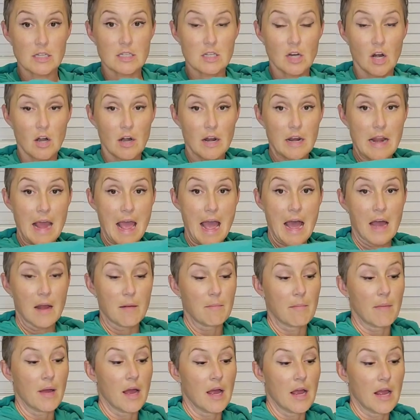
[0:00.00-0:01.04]
started at
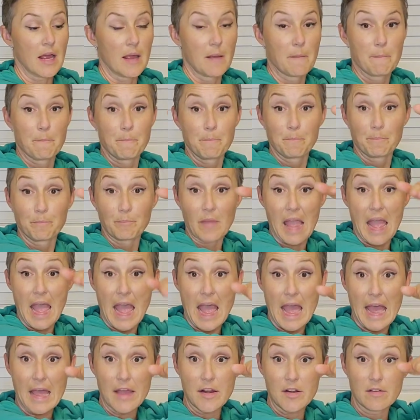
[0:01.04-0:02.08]
my
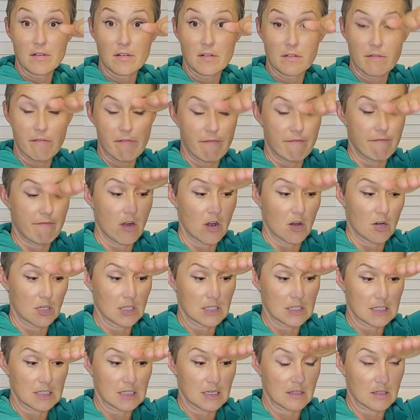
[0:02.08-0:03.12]
head
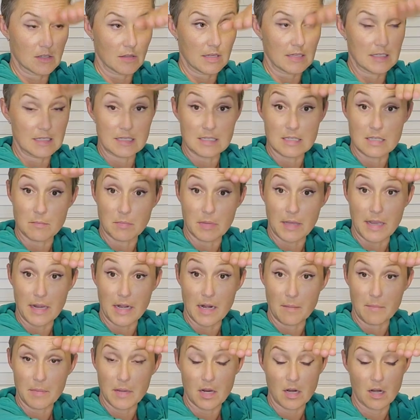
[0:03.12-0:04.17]
first. So this is the plate
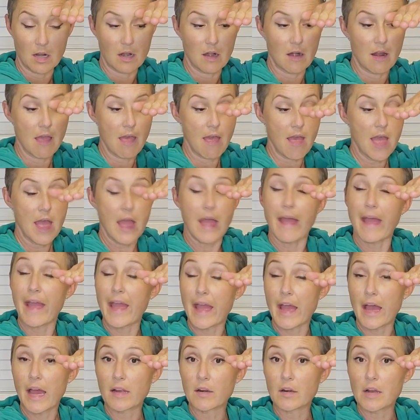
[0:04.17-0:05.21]
up here,
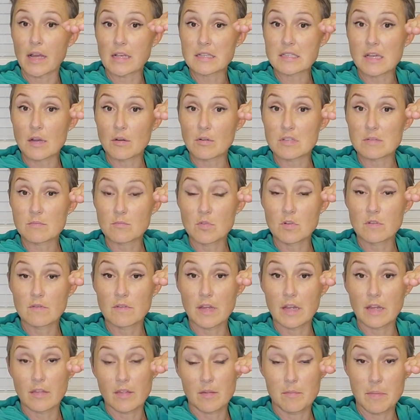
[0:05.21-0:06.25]
and as I was
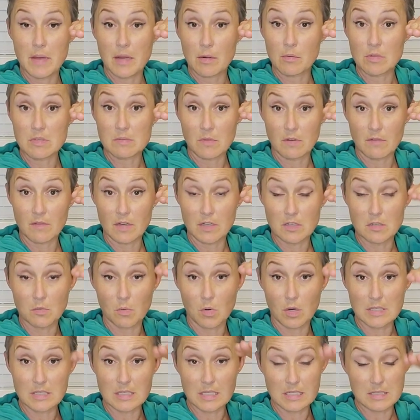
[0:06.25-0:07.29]
moving, the bed was moving
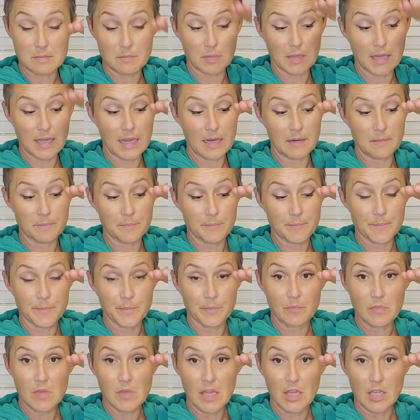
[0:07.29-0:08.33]
towards this plate.
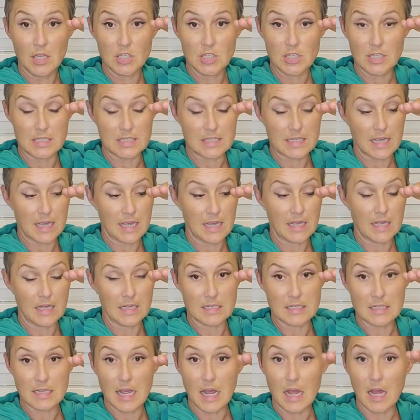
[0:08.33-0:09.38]
She
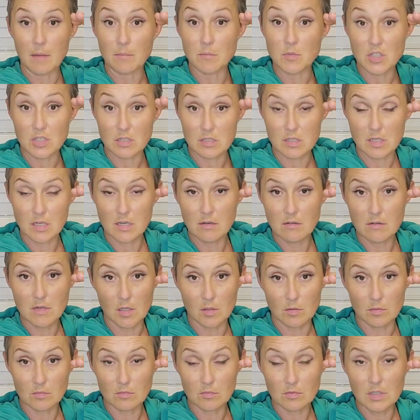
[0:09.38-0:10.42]
said, um, just so you
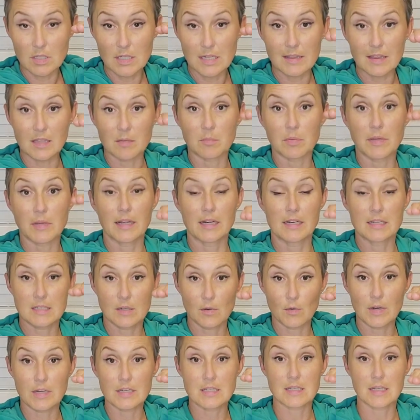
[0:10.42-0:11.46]
know, the plate is
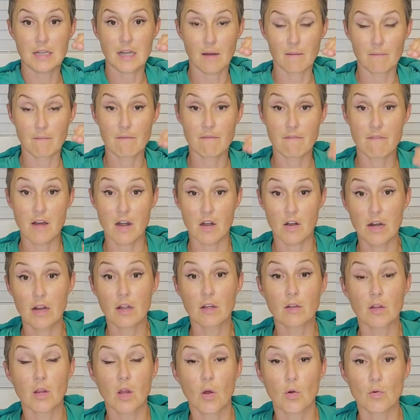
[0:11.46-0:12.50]
going to come very
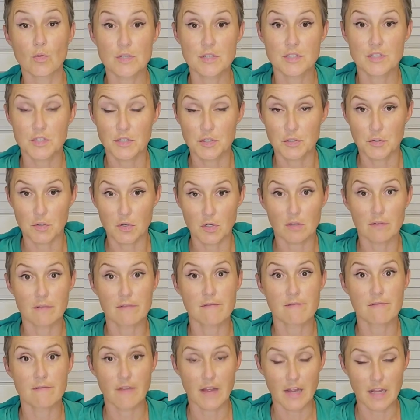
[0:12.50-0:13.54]
close to your
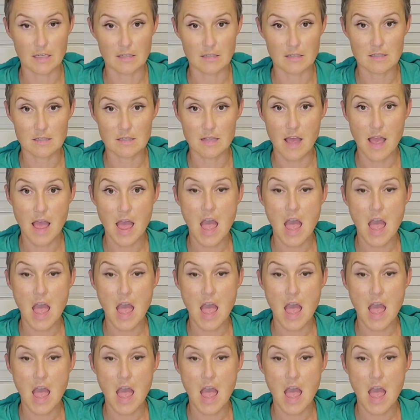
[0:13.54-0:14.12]
face,